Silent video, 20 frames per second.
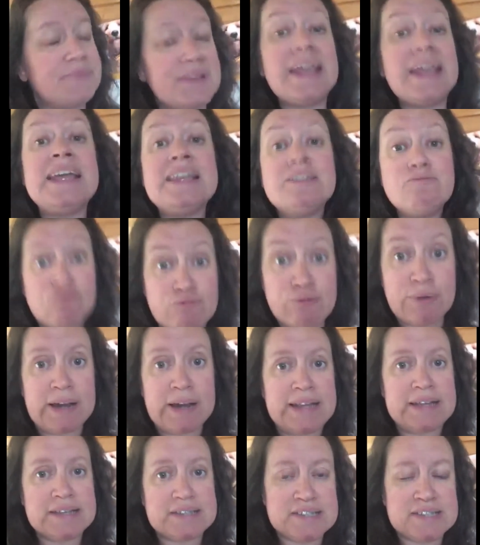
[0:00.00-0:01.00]
It
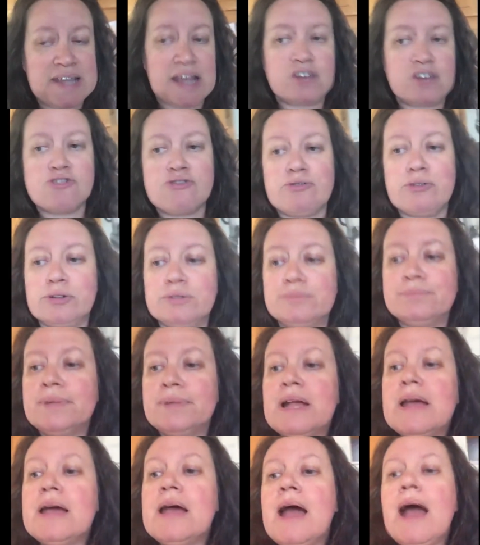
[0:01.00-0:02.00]
really is central.
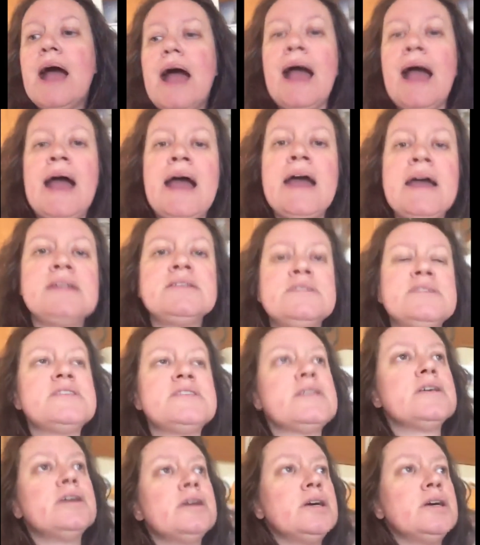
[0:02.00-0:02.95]
And